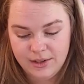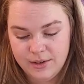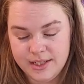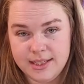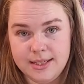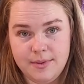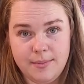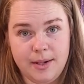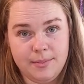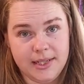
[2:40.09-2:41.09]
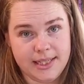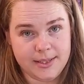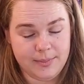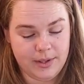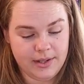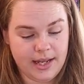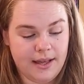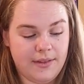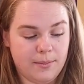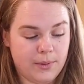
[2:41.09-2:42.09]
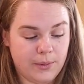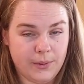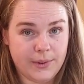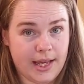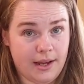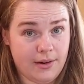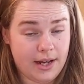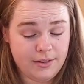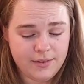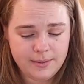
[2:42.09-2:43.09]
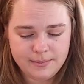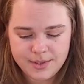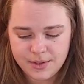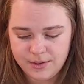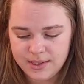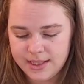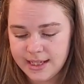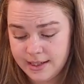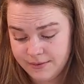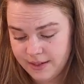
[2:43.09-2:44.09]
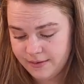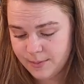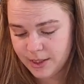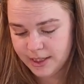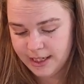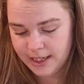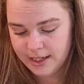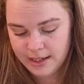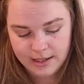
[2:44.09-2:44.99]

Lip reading: You can zip them up like a Ziploc and then pull all the air out of them so you can tell if they've sprung a leak.